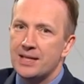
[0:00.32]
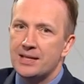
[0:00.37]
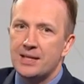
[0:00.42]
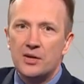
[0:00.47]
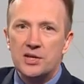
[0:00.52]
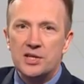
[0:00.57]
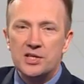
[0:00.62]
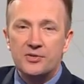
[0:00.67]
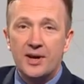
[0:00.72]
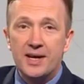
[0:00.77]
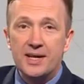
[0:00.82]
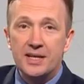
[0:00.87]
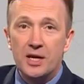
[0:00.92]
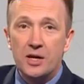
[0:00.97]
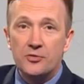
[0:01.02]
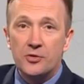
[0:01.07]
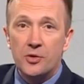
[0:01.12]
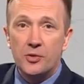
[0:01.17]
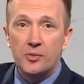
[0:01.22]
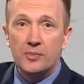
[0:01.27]
Now let's find out
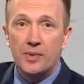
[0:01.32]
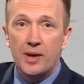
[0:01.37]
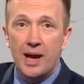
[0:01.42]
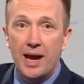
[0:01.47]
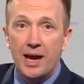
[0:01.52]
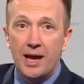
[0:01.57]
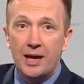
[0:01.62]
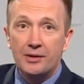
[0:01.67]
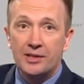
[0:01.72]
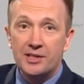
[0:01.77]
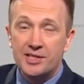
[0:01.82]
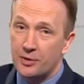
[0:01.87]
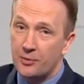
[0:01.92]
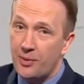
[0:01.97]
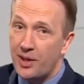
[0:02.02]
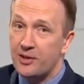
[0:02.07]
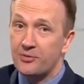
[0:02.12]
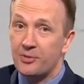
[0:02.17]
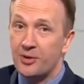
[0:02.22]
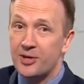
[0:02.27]
from, uh, let's get the
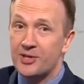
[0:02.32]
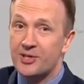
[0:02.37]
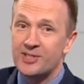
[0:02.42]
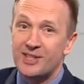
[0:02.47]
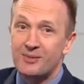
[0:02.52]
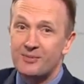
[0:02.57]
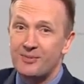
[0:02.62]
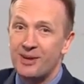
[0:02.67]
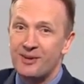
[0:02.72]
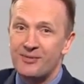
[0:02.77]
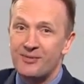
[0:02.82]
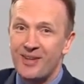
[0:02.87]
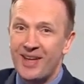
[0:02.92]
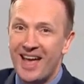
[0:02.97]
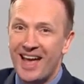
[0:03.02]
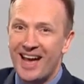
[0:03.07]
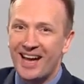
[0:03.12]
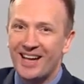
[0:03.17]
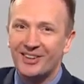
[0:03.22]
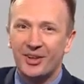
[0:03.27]
weather first with uh,
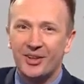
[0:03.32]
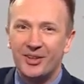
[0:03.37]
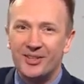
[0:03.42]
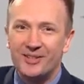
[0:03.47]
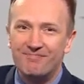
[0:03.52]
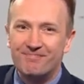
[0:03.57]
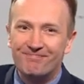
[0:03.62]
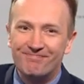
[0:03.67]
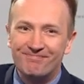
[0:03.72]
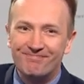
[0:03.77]
Anne Lundon.